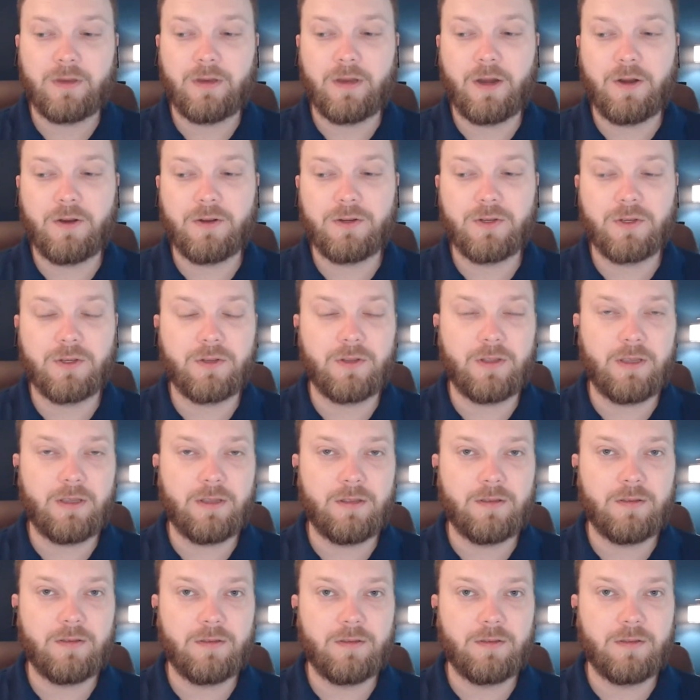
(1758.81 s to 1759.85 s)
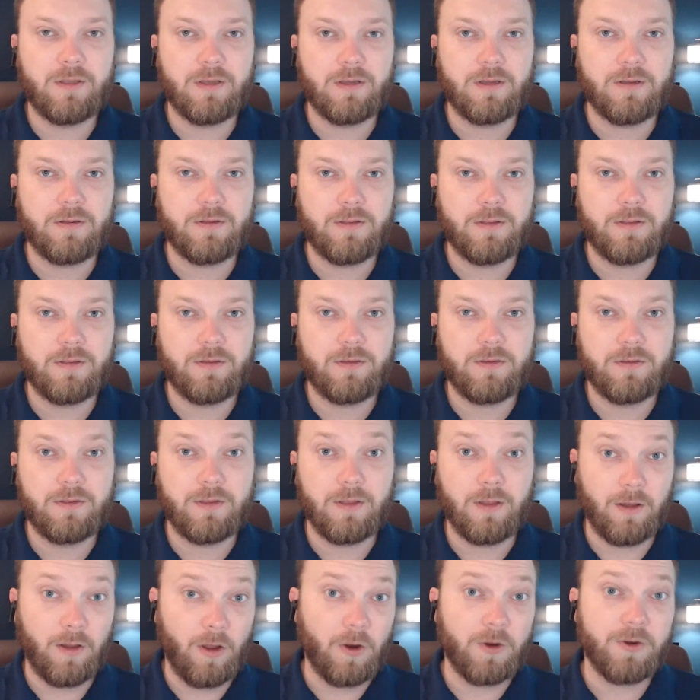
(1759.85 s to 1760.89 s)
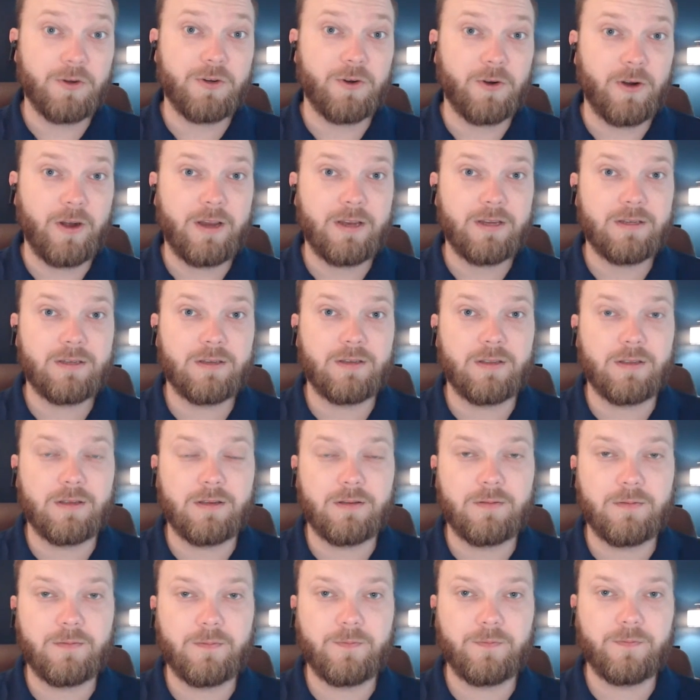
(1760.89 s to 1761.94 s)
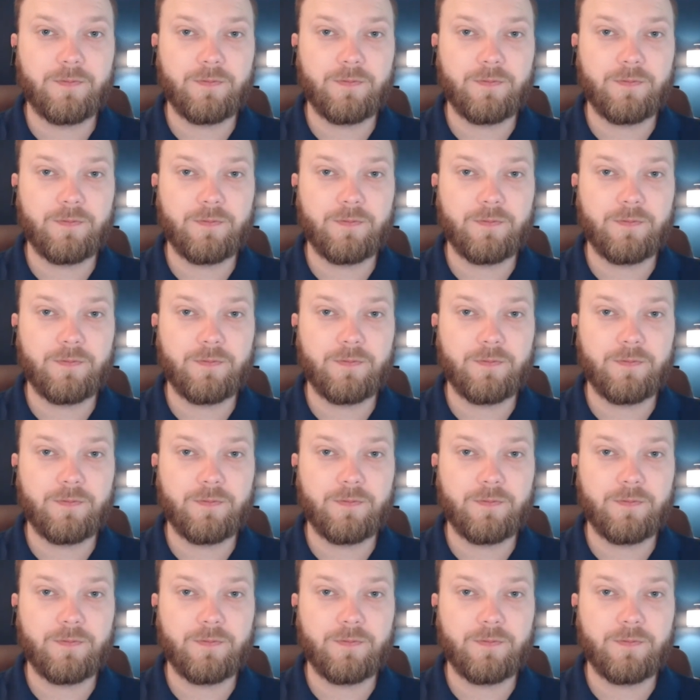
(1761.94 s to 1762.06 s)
Notice the large race, the